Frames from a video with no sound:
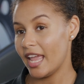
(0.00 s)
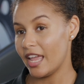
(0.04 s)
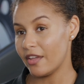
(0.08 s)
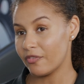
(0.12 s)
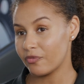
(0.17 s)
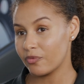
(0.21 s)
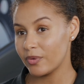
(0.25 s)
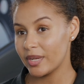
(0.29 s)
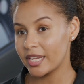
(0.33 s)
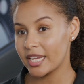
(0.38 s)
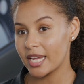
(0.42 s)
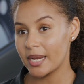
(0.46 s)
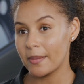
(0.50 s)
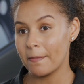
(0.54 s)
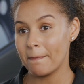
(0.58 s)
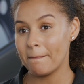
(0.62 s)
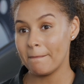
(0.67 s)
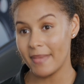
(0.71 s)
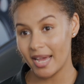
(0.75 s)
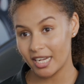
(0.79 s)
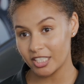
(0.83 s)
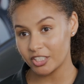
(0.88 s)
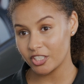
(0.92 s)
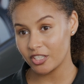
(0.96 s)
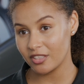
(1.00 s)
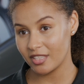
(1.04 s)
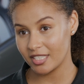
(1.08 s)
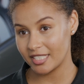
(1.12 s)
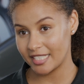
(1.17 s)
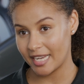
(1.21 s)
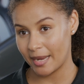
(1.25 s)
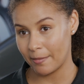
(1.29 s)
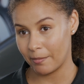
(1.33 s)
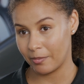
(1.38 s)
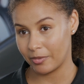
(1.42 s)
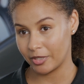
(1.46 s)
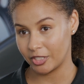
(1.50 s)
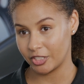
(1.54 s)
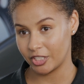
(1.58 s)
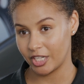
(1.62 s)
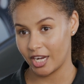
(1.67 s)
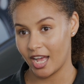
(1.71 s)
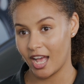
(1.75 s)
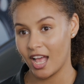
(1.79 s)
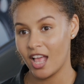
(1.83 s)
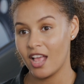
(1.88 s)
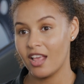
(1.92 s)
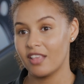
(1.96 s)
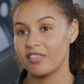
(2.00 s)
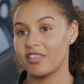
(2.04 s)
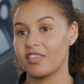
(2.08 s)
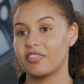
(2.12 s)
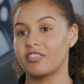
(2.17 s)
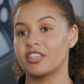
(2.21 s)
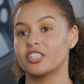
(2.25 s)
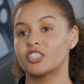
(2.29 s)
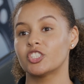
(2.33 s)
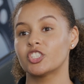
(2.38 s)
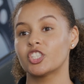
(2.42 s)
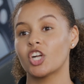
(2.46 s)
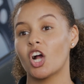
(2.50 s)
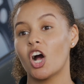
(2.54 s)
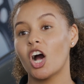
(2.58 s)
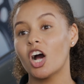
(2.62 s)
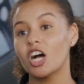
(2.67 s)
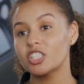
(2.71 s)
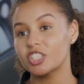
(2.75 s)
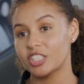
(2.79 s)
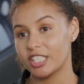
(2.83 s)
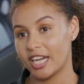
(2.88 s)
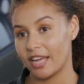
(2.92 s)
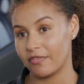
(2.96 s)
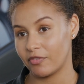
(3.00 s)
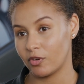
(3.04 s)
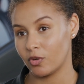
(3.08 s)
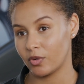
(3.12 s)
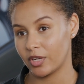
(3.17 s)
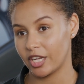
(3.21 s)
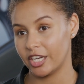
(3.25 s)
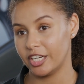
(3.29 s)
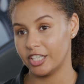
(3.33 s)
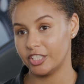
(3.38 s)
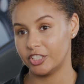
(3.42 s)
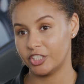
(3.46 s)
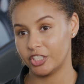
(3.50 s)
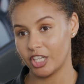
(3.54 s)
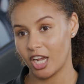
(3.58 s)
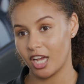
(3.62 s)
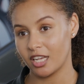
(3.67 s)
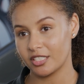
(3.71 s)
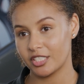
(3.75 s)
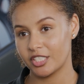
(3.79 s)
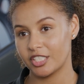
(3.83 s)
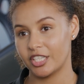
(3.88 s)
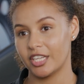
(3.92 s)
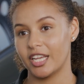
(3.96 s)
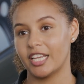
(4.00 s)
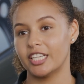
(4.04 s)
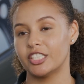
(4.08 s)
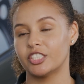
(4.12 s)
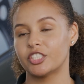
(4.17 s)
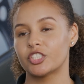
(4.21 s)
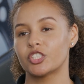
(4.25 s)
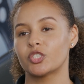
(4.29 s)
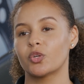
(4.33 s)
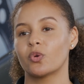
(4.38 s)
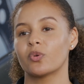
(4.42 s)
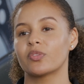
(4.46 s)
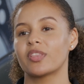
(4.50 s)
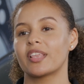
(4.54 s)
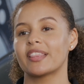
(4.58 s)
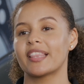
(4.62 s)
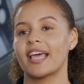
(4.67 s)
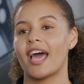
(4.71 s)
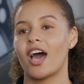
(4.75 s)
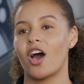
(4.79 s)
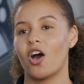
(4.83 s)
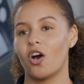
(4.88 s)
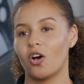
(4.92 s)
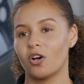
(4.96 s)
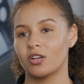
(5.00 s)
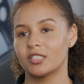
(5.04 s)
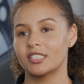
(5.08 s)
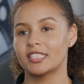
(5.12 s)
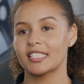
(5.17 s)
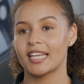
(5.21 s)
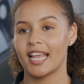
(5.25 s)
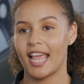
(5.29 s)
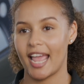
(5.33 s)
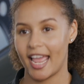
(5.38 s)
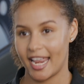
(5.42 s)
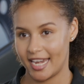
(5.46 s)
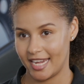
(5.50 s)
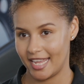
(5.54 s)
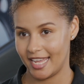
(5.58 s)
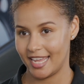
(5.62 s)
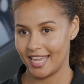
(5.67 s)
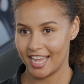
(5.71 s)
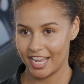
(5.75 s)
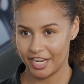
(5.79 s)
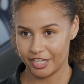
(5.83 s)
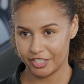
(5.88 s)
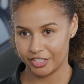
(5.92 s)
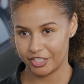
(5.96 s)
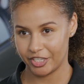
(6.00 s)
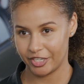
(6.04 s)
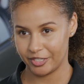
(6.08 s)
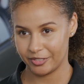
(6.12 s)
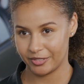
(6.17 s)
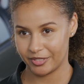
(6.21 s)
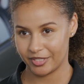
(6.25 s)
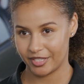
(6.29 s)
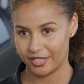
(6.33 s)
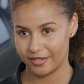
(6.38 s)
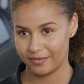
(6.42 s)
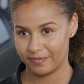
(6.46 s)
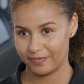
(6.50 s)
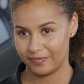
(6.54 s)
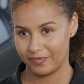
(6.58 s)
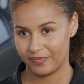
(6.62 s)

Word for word: If we can measure the temperature, then the charge level can adjust to ensure that there aren't any issues.